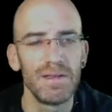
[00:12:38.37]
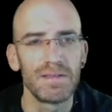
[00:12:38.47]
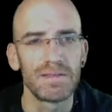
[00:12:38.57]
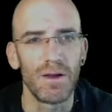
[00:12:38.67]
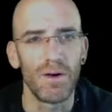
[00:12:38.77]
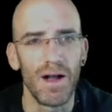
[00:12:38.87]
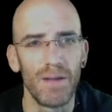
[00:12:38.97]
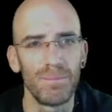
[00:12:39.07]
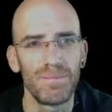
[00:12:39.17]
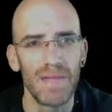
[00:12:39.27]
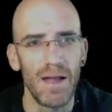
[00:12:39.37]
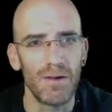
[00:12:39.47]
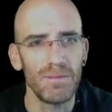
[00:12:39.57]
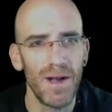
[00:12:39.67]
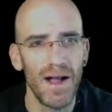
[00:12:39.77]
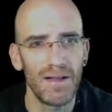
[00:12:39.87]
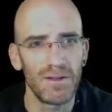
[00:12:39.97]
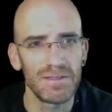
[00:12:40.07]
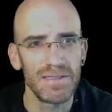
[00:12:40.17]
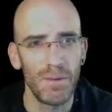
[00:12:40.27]
So now it
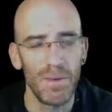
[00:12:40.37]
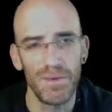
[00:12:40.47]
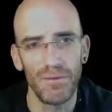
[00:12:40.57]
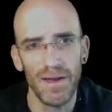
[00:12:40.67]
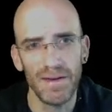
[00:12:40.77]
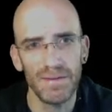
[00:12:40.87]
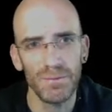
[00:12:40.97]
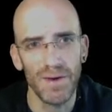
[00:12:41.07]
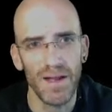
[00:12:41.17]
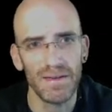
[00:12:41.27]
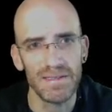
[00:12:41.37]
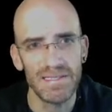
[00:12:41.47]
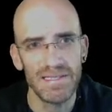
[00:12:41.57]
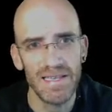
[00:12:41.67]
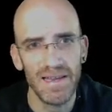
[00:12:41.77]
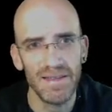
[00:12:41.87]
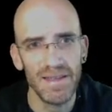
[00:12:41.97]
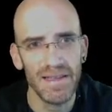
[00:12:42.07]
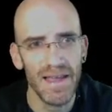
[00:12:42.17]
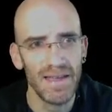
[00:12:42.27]
compiles. Now when we run it, we're not going to see
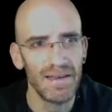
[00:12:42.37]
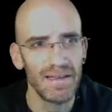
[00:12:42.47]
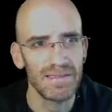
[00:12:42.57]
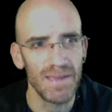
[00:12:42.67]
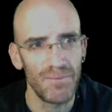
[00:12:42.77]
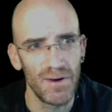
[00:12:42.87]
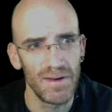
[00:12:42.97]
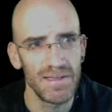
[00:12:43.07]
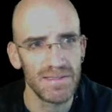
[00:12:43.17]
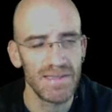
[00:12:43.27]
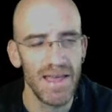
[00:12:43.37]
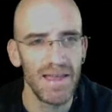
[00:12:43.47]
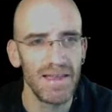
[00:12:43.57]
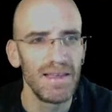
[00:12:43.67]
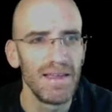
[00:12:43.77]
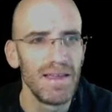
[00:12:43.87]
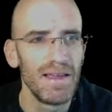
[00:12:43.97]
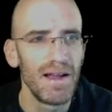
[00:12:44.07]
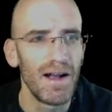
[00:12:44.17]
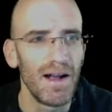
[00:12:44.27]
anything yet except for iste,
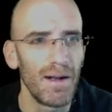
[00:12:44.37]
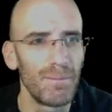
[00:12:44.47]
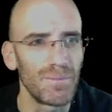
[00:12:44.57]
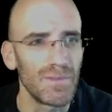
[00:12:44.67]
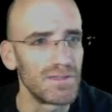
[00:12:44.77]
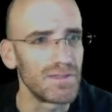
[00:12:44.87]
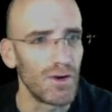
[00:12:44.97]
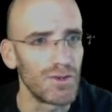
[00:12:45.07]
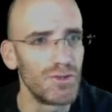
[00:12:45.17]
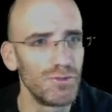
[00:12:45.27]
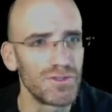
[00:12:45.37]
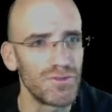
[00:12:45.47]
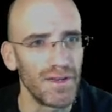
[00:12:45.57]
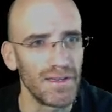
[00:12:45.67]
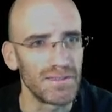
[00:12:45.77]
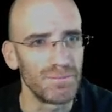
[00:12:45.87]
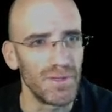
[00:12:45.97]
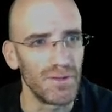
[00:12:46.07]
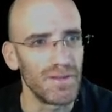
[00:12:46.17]
because our toString isn't built.